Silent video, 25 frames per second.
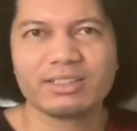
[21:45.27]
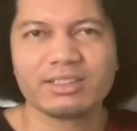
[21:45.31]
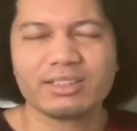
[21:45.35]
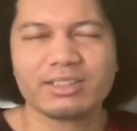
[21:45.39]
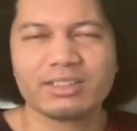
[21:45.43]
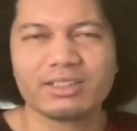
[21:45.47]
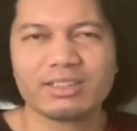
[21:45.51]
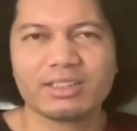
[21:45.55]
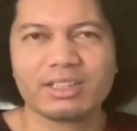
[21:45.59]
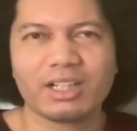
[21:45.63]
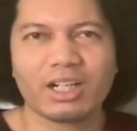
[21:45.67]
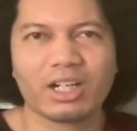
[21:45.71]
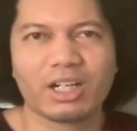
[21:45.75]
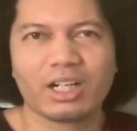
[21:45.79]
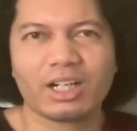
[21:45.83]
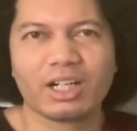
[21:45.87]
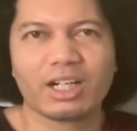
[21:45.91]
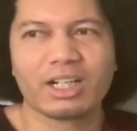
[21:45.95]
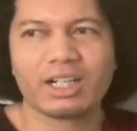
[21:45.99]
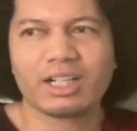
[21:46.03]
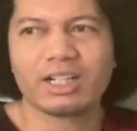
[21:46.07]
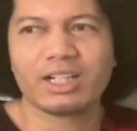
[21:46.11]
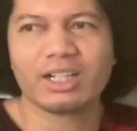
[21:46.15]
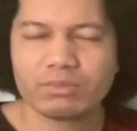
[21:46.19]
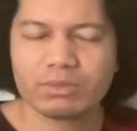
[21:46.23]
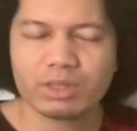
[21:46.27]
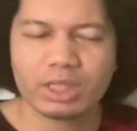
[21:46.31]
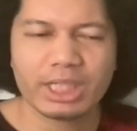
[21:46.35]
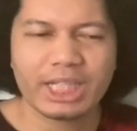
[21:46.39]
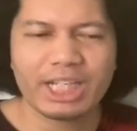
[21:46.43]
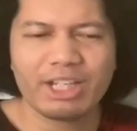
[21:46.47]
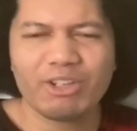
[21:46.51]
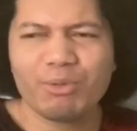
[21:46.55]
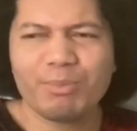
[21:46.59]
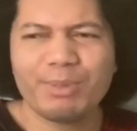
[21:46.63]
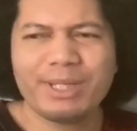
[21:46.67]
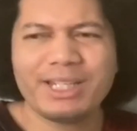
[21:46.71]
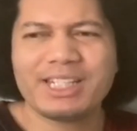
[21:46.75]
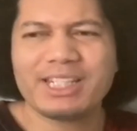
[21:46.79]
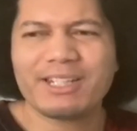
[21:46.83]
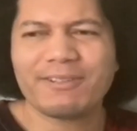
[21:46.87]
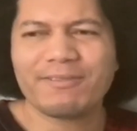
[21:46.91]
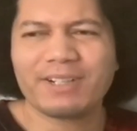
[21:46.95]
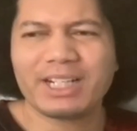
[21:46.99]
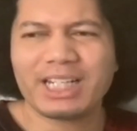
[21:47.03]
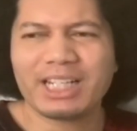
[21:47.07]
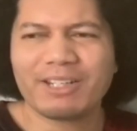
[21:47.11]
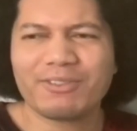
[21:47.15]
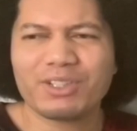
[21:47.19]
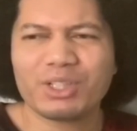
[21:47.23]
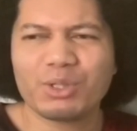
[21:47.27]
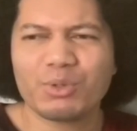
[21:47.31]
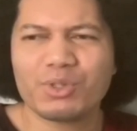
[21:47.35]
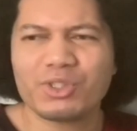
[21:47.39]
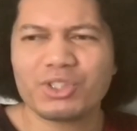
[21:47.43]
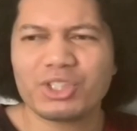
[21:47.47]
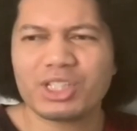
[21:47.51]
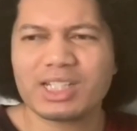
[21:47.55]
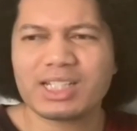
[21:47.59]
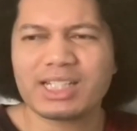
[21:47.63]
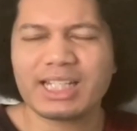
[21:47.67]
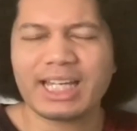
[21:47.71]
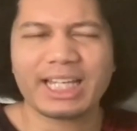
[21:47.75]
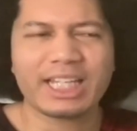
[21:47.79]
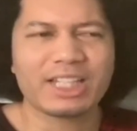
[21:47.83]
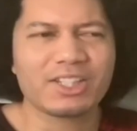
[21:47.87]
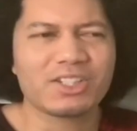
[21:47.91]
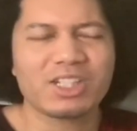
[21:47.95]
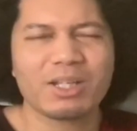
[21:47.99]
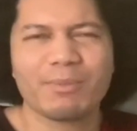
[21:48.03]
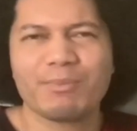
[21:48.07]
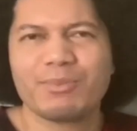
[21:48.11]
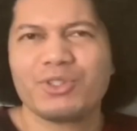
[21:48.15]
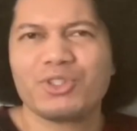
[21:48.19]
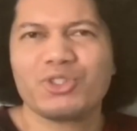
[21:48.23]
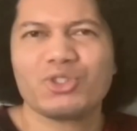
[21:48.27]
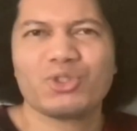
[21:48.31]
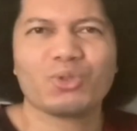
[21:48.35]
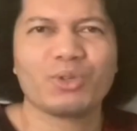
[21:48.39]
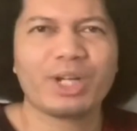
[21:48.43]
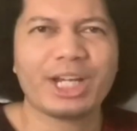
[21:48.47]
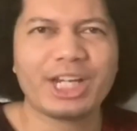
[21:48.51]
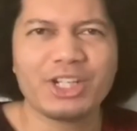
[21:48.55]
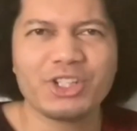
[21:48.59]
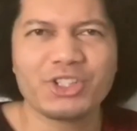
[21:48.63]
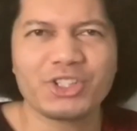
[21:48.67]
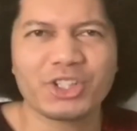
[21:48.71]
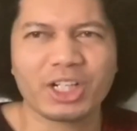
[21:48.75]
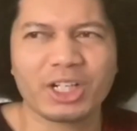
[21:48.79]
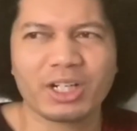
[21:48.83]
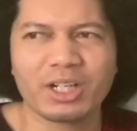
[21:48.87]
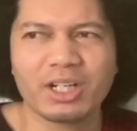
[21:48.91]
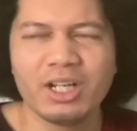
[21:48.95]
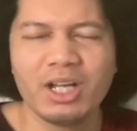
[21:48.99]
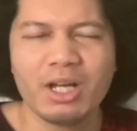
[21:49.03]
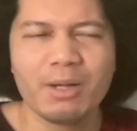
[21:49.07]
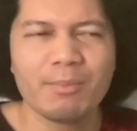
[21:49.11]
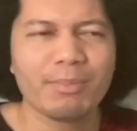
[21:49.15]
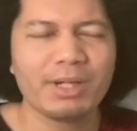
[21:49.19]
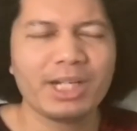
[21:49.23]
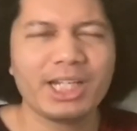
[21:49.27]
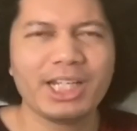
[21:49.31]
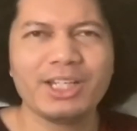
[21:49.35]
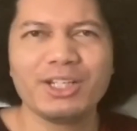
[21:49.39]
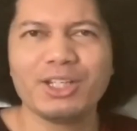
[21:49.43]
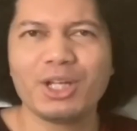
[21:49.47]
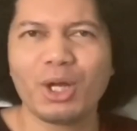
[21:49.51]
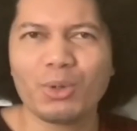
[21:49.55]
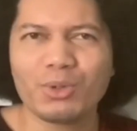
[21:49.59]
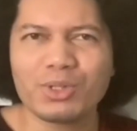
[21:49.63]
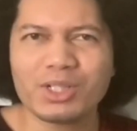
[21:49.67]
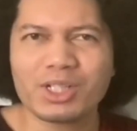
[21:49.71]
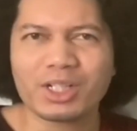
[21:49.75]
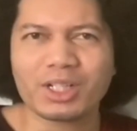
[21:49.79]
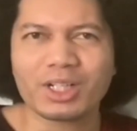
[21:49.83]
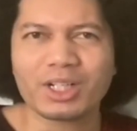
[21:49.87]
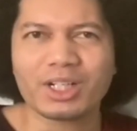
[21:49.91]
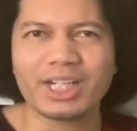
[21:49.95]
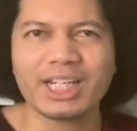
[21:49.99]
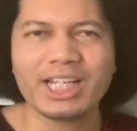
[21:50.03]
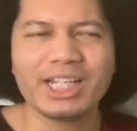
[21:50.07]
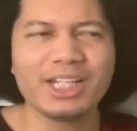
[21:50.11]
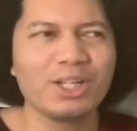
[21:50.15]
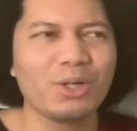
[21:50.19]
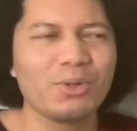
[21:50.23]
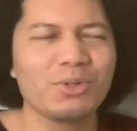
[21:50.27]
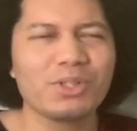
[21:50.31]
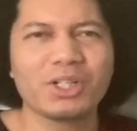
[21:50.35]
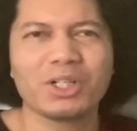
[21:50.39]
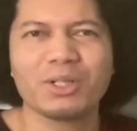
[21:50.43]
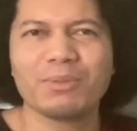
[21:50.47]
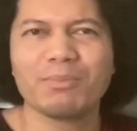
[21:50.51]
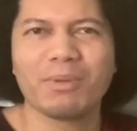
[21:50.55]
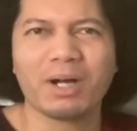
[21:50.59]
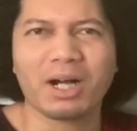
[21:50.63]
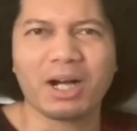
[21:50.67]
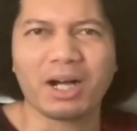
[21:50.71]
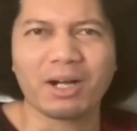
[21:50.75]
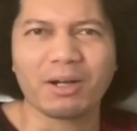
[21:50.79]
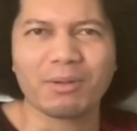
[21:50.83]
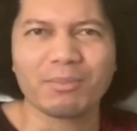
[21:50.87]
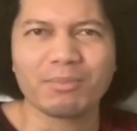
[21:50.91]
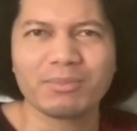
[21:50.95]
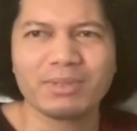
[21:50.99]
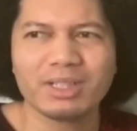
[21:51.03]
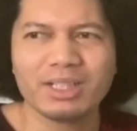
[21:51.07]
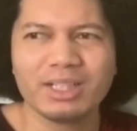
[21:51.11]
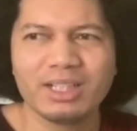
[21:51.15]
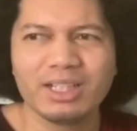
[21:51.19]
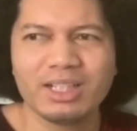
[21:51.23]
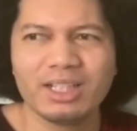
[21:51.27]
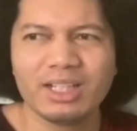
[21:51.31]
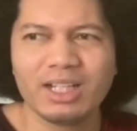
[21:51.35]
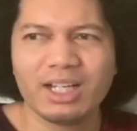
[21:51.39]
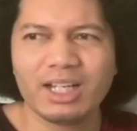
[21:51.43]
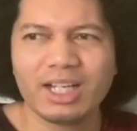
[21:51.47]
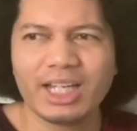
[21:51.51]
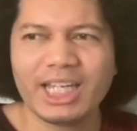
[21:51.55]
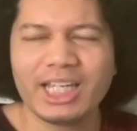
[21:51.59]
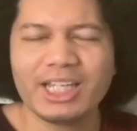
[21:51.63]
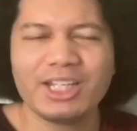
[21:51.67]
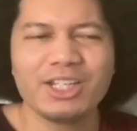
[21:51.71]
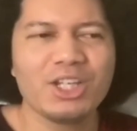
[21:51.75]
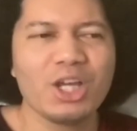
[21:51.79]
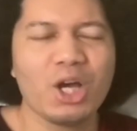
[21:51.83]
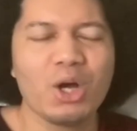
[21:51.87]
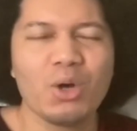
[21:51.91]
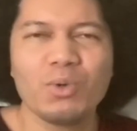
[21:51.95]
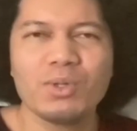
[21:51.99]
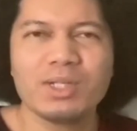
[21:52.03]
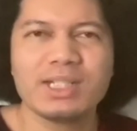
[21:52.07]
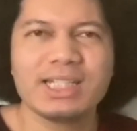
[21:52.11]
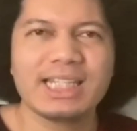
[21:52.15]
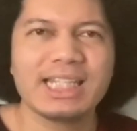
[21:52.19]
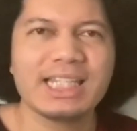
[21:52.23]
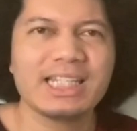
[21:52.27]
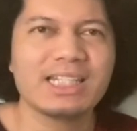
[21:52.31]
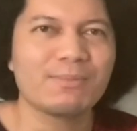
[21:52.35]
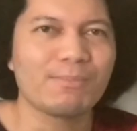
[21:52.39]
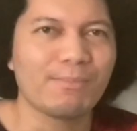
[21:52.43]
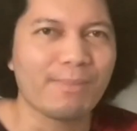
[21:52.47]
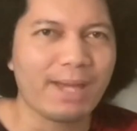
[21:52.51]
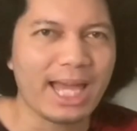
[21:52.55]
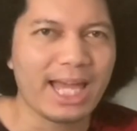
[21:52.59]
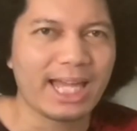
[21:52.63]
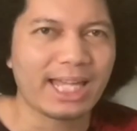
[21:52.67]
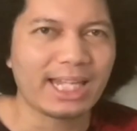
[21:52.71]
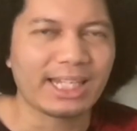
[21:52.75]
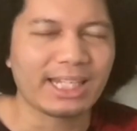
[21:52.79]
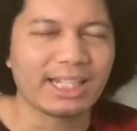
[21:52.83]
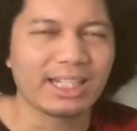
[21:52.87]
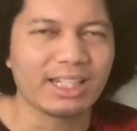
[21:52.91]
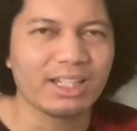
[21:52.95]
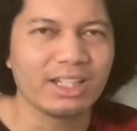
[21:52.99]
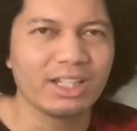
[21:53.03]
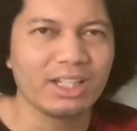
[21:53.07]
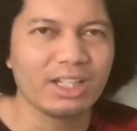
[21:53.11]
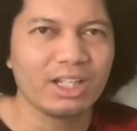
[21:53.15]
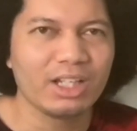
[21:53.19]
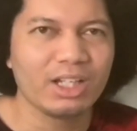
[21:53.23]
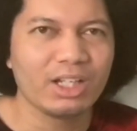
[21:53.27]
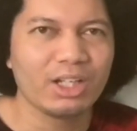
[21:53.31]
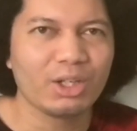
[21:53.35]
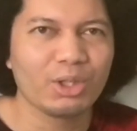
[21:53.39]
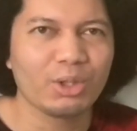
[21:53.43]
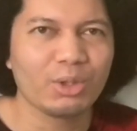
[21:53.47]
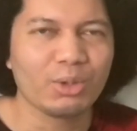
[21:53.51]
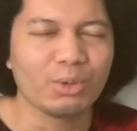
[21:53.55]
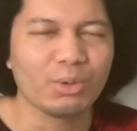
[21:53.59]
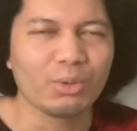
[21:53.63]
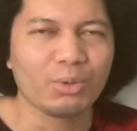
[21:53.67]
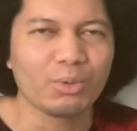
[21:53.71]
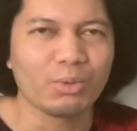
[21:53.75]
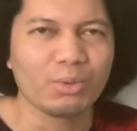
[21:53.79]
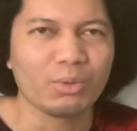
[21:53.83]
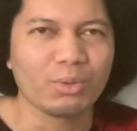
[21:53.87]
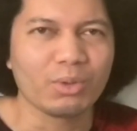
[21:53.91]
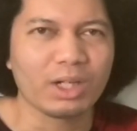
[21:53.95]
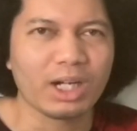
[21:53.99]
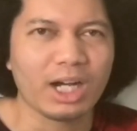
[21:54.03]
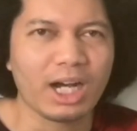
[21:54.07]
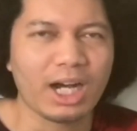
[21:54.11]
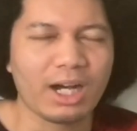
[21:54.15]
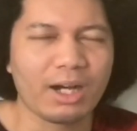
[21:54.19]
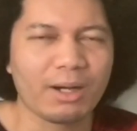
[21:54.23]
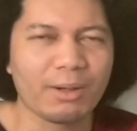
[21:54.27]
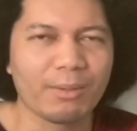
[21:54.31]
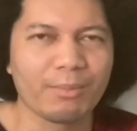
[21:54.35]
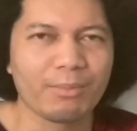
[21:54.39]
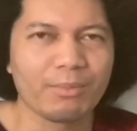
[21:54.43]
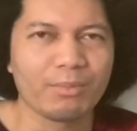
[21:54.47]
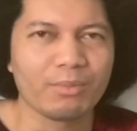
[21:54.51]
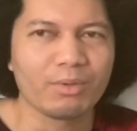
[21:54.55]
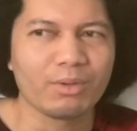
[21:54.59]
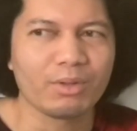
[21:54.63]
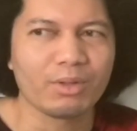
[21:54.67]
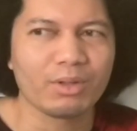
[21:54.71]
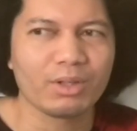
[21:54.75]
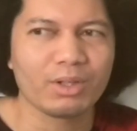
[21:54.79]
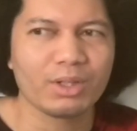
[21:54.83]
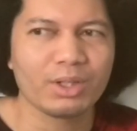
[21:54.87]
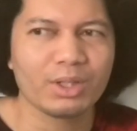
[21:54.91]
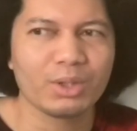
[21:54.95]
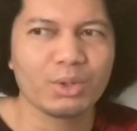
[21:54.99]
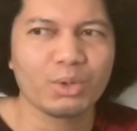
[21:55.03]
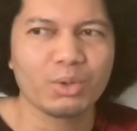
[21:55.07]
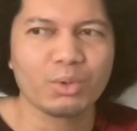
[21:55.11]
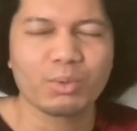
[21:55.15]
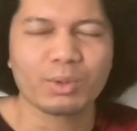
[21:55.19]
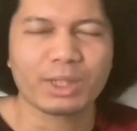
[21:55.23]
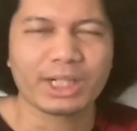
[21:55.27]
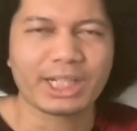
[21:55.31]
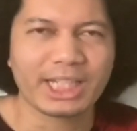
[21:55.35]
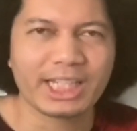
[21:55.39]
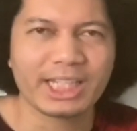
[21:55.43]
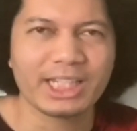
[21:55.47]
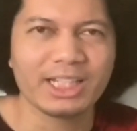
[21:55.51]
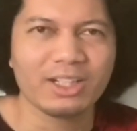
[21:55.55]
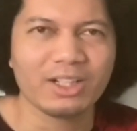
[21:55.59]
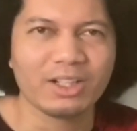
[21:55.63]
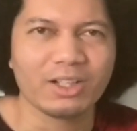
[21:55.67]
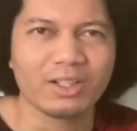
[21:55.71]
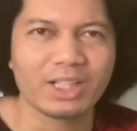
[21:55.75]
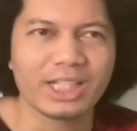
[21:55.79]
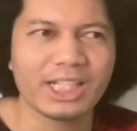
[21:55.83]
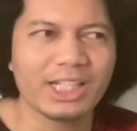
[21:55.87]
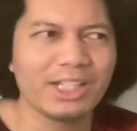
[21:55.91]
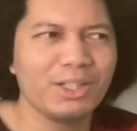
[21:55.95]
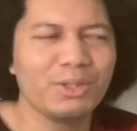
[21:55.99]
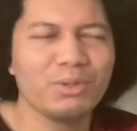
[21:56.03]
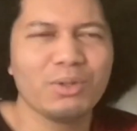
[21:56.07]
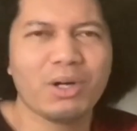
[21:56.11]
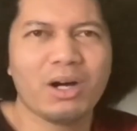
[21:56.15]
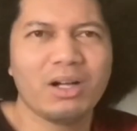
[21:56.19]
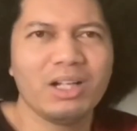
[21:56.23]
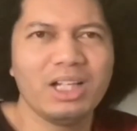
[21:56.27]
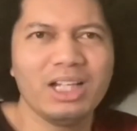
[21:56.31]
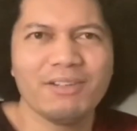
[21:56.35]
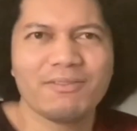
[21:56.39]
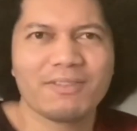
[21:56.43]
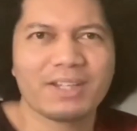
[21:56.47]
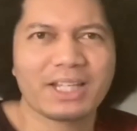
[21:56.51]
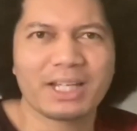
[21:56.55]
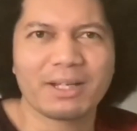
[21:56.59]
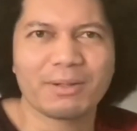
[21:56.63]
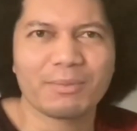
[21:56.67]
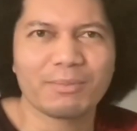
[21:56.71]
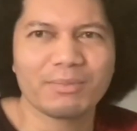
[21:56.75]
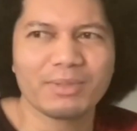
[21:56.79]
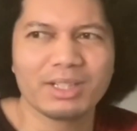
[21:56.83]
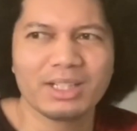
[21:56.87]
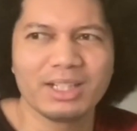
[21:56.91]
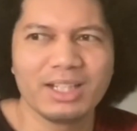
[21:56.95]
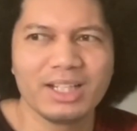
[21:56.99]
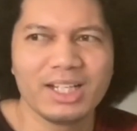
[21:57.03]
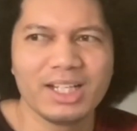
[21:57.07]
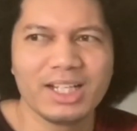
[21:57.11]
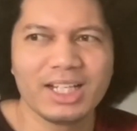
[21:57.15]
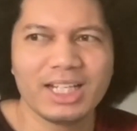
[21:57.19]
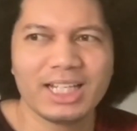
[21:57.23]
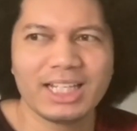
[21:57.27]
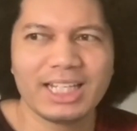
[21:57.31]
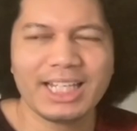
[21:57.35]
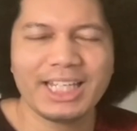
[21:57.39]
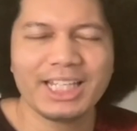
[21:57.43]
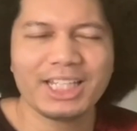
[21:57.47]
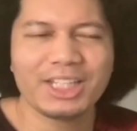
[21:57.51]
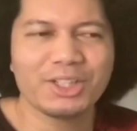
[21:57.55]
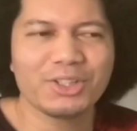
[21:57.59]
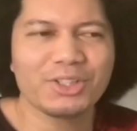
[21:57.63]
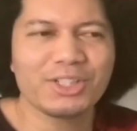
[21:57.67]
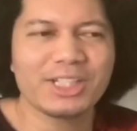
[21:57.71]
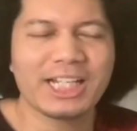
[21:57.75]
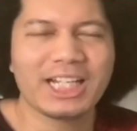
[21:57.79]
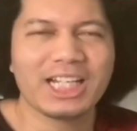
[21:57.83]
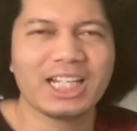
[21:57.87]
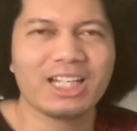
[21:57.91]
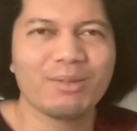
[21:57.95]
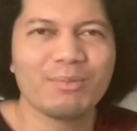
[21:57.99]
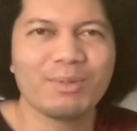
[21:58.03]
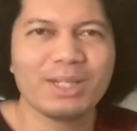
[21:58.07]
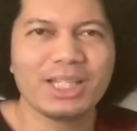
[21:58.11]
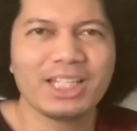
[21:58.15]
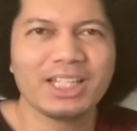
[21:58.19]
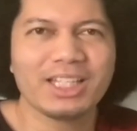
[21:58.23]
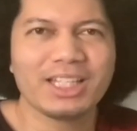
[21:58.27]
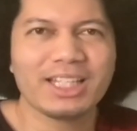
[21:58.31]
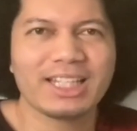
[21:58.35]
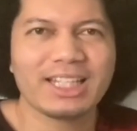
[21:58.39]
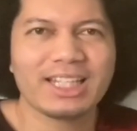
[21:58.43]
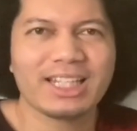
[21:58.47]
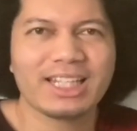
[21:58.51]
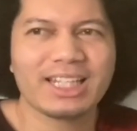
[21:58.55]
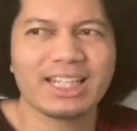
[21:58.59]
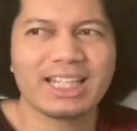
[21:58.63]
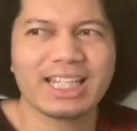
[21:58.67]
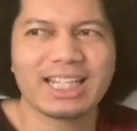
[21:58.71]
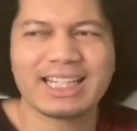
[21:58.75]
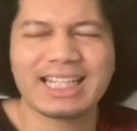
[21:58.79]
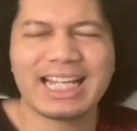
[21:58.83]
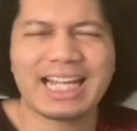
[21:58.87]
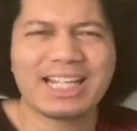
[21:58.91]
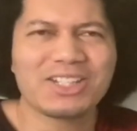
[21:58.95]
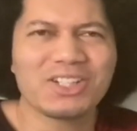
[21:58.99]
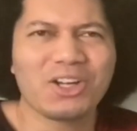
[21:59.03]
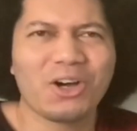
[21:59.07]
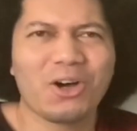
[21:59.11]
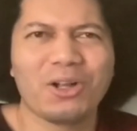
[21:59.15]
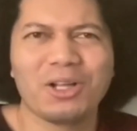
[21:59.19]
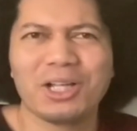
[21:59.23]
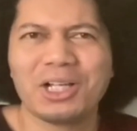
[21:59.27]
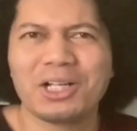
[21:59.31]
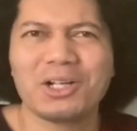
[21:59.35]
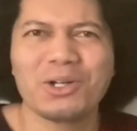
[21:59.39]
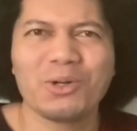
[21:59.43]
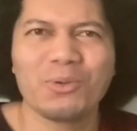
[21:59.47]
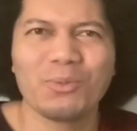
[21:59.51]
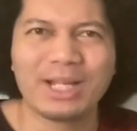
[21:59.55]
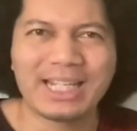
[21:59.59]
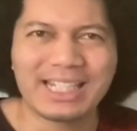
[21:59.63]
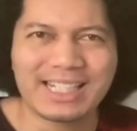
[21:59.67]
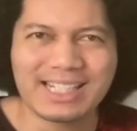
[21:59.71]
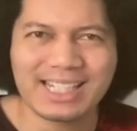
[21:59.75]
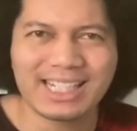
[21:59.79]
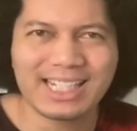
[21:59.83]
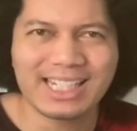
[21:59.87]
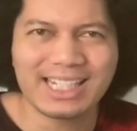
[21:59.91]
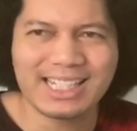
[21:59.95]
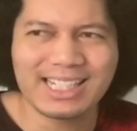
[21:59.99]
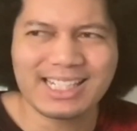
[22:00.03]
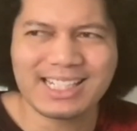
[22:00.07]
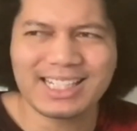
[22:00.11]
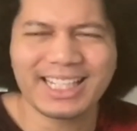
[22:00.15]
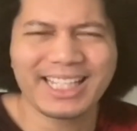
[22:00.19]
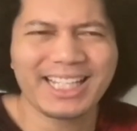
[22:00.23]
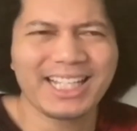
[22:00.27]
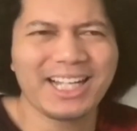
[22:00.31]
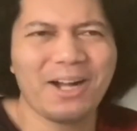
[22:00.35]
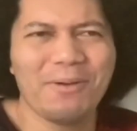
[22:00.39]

her. It would be different if she was just like some stranger, but he knows her. He knows her mom. He knows these men who were killed. He knew all of them. Like, you're telling me that that's all a coincidence? Like, come